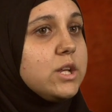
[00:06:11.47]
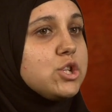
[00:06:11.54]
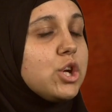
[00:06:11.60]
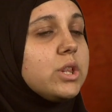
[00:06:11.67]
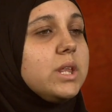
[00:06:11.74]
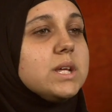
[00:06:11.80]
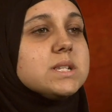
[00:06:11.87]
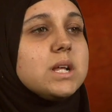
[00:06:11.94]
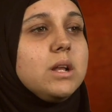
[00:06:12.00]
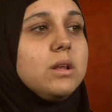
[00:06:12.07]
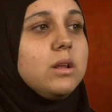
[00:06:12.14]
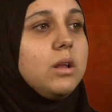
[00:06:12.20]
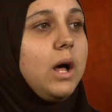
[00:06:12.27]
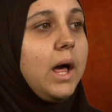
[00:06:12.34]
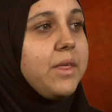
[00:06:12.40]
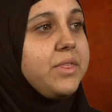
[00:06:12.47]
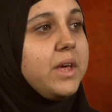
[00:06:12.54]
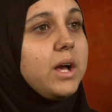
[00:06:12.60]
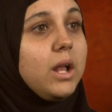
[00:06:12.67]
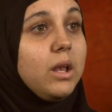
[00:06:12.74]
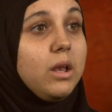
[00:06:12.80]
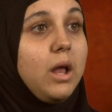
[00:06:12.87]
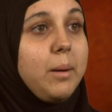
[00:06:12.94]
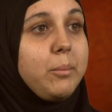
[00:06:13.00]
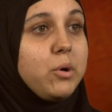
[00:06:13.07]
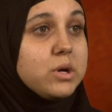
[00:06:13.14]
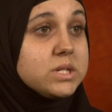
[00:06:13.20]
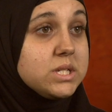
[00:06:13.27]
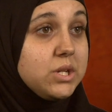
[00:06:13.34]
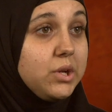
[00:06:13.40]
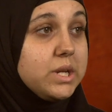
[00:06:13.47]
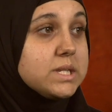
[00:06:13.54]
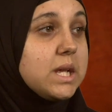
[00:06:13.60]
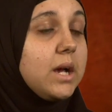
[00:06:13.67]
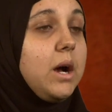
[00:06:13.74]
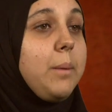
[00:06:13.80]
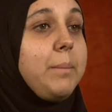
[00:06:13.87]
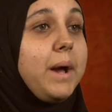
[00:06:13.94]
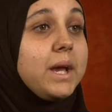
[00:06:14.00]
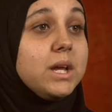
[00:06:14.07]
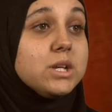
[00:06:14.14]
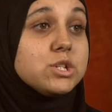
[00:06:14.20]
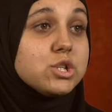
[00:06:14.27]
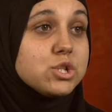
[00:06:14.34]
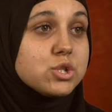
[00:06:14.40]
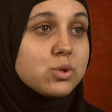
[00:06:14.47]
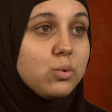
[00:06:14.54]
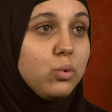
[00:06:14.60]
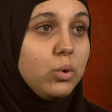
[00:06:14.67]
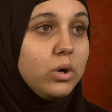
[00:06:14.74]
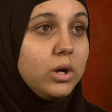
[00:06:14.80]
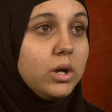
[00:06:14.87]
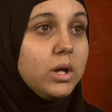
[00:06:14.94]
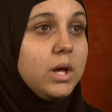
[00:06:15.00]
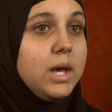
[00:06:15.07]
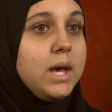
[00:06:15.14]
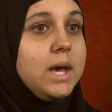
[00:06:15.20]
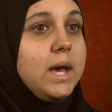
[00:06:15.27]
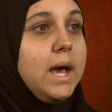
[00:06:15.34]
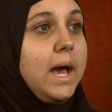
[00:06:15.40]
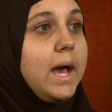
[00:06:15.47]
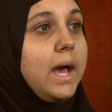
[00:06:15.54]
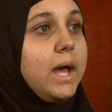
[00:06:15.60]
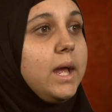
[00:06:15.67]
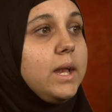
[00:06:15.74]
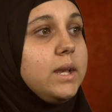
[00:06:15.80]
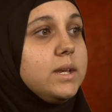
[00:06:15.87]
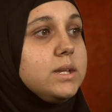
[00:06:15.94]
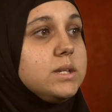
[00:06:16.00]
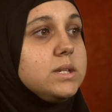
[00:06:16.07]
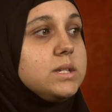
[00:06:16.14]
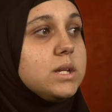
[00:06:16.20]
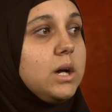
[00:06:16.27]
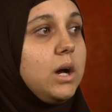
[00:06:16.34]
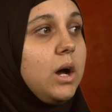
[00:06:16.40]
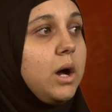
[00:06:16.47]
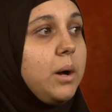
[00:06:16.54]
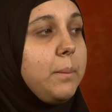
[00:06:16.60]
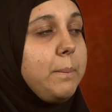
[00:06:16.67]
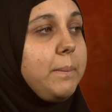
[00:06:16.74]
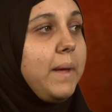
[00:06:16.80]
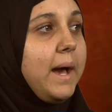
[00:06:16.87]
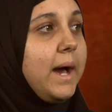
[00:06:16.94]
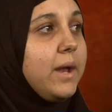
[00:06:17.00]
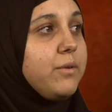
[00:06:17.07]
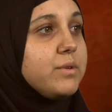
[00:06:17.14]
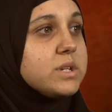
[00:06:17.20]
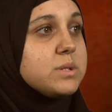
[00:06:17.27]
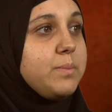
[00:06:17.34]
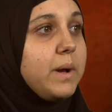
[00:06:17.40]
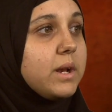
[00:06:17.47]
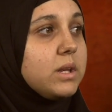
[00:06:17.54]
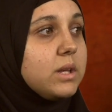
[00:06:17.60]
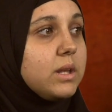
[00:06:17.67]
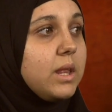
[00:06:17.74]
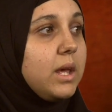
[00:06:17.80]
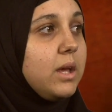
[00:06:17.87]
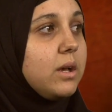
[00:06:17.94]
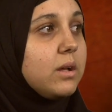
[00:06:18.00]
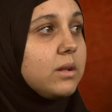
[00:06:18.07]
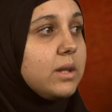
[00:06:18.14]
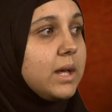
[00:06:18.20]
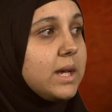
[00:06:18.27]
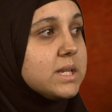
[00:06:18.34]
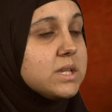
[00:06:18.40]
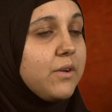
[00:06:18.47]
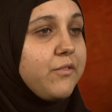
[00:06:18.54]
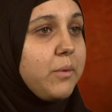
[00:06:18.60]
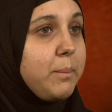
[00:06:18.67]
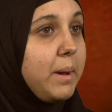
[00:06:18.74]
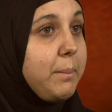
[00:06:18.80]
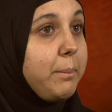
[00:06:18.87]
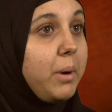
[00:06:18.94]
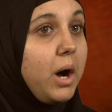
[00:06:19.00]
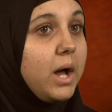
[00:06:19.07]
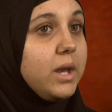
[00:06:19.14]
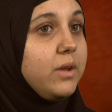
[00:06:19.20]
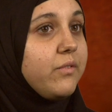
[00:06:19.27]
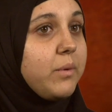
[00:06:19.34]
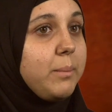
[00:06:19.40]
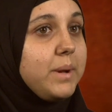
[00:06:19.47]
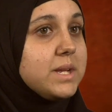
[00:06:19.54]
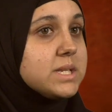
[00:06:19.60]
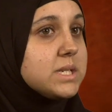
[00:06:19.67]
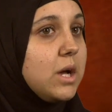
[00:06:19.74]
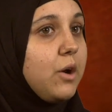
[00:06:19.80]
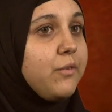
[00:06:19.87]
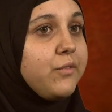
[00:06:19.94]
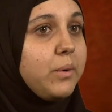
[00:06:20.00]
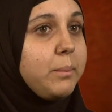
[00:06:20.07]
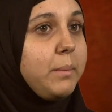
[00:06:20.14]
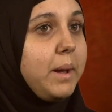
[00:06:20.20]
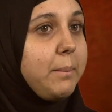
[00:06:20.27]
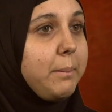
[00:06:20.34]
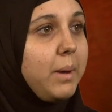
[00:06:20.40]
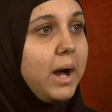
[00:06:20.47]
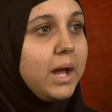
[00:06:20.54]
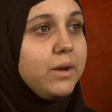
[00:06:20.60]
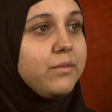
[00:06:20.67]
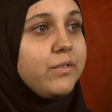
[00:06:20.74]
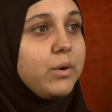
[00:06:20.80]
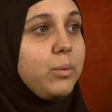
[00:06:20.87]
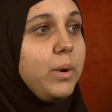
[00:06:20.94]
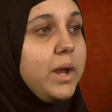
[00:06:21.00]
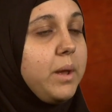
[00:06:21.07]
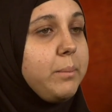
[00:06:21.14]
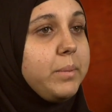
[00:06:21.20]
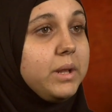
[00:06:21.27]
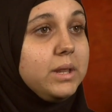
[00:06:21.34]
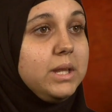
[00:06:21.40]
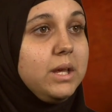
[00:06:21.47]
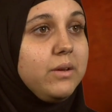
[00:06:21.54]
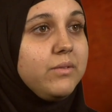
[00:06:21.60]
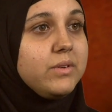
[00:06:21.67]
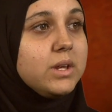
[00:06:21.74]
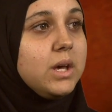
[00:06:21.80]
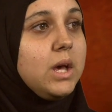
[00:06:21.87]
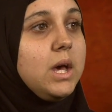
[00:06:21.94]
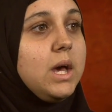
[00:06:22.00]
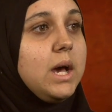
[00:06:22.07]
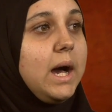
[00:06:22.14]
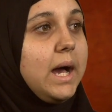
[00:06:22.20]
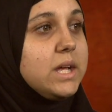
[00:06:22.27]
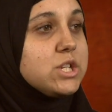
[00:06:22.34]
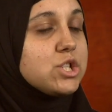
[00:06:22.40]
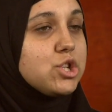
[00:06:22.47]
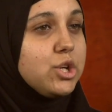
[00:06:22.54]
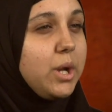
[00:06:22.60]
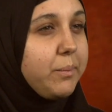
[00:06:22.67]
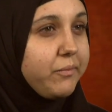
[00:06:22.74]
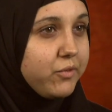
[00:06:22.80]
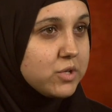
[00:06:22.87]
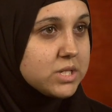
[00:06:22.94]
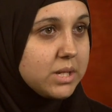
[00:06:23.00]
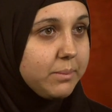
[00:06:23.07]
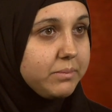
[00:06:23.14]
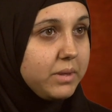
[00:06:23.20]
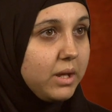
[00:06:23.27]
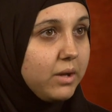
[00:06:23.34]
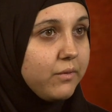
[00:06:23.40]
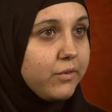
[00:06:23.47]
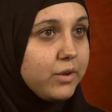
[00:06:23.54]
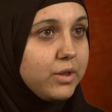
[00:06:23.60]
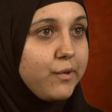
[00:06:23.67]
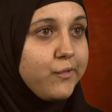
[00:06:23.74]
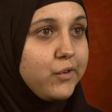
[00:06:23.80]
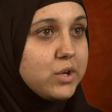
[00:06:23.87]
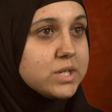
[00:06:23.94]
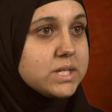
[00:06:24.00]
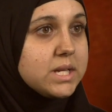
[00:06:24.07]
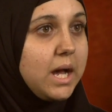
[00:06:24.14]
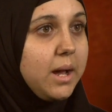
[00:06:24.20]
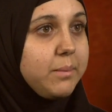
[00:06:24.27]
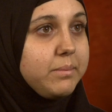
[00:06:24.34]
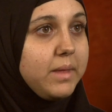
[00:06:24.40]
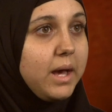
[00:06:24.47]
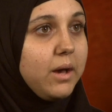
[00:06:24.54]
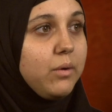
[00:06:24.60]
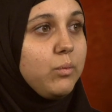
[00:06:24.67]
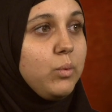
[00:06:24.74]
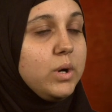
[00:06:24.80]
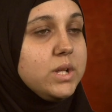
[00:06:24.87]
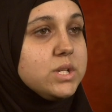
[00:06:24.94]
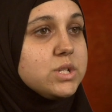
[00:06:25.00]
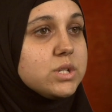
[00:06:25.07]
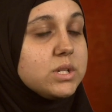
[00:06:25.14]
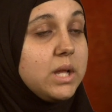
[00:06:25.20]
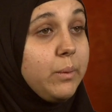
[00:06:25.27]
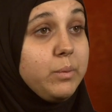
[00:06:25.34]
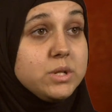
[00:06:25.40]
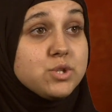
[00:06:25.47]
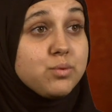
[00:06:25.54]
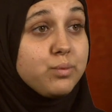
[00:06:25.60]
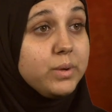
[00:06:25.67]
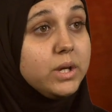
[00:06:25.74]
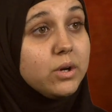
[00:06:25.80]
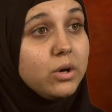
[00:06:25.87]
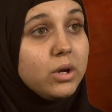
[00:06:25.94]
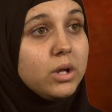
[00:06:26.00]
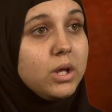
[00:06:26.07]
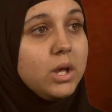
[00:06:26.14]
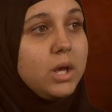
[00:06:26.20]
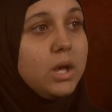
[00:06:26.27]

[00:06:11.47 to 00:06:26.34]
took things, I think, a lot more serious. I got back into school, and I had respect, like I said, for my body, for myself, for my mind, for what I believed. I stood up for something for the first time that was real.